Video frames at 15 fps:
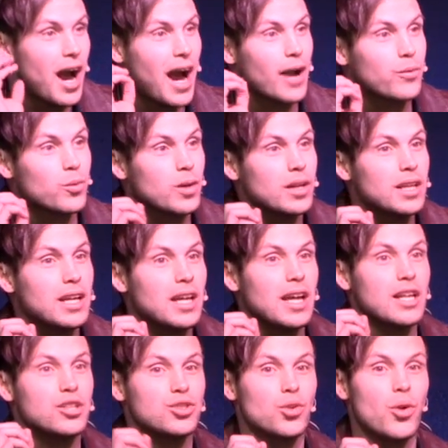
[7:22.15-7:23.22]
I
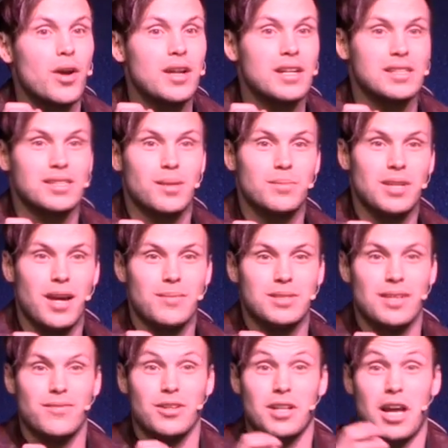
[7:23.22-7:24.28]
really enjoyed and
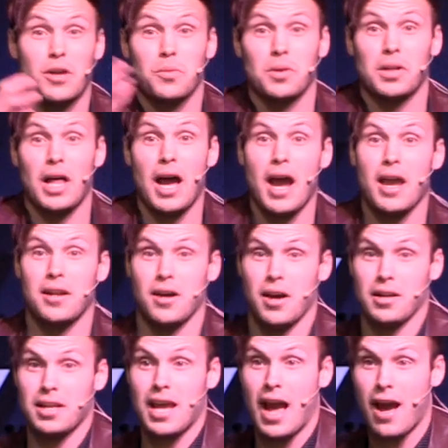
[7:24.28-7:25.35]
sometimes even like relied
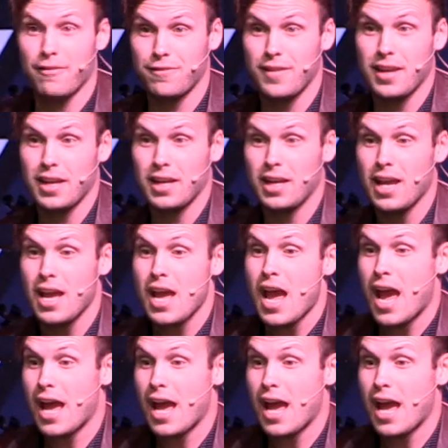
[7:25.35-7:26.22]
on caffeine